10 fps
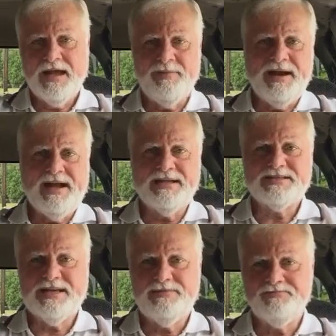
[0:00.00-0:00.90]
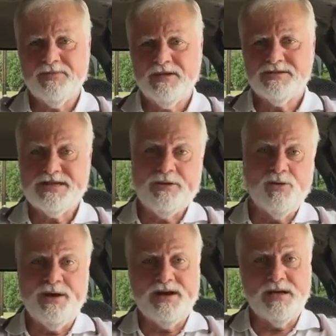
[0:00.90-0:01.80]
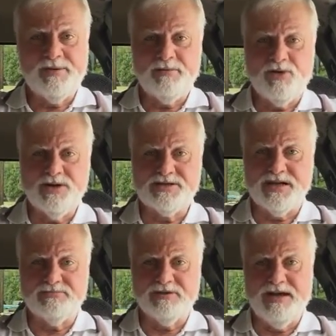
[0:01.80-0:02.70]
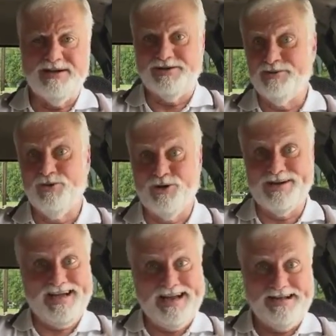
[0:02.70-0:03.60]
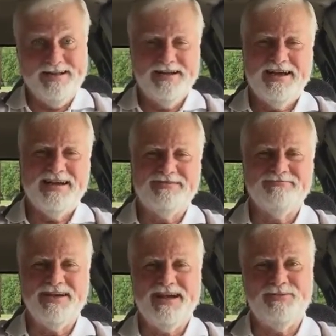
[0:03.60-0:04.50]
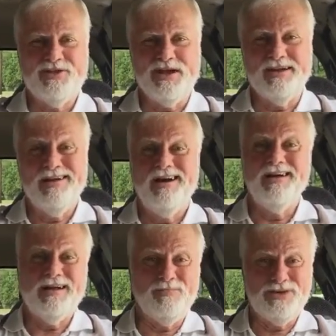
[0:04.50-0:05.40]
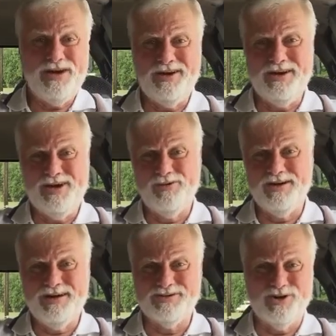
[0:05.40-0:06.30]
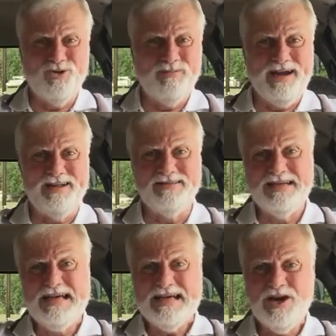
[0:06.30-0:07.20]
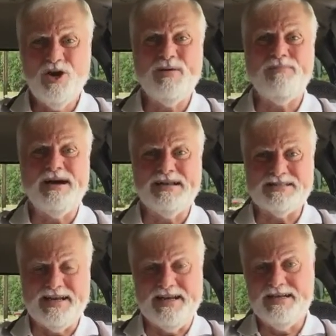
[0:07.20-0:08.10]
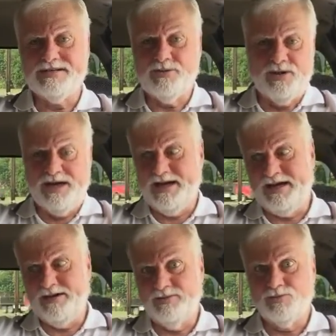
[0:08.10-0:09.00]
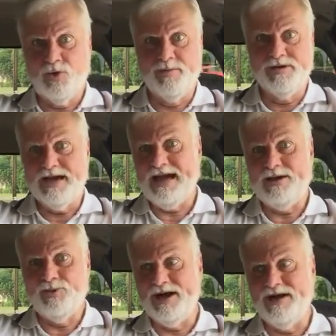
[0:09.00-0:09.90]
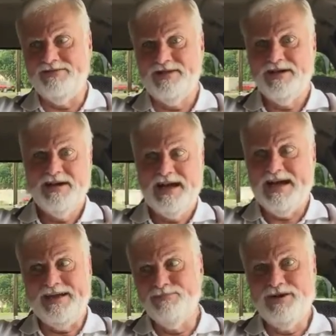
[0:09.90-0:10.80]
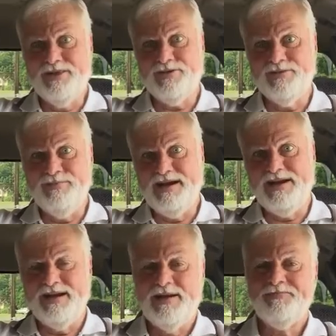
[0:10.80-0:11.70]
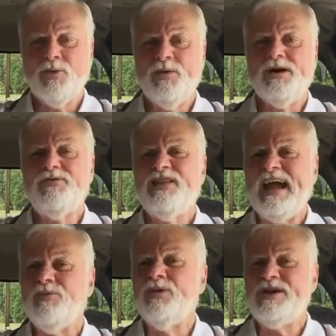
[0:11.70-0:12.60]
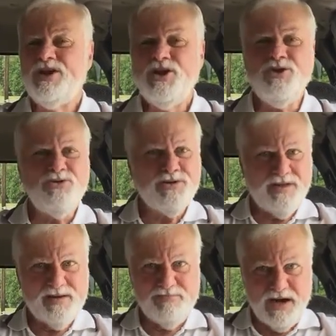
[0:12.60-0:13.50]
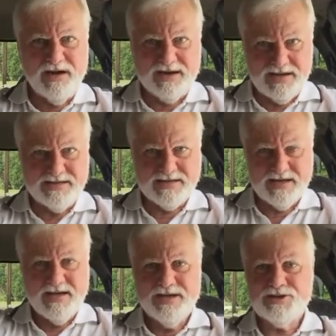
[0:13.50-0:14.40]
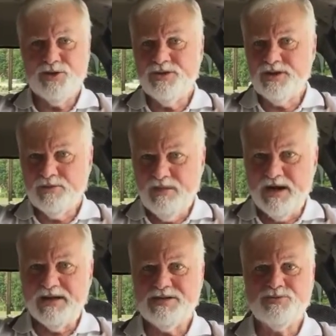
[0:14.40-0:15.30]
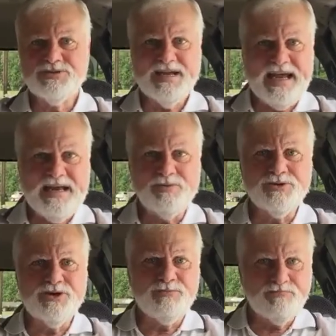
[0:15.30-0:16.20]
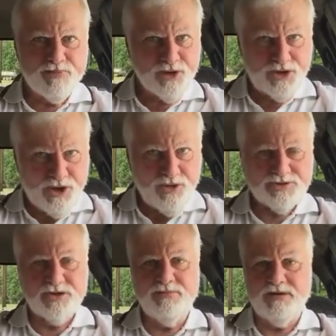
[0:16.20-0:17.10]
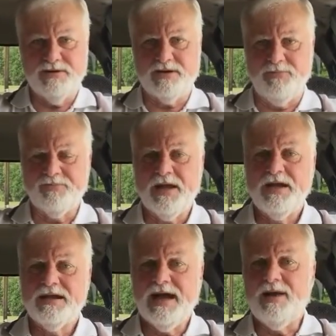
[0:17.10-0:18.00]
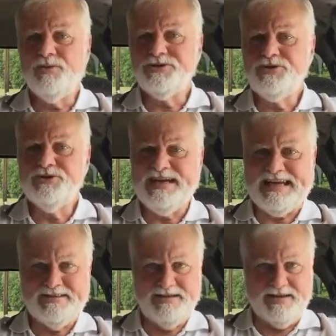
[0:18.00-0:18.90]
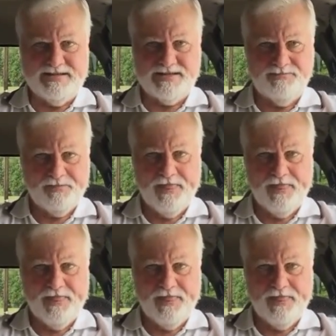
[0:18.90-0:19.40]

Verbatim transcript: I mean, I can see Sarah waking up in the morning saying, uh, good morning, daddy. And he would think, hey, I'm nearly a 100 years old, man. And, you know, my body's dead. He'd say, well, hey, woman, hey, wife, hey, mother of many. Well, that renewed their bodies so that their bodies was able to produce a miracle. Now, I want you to get this.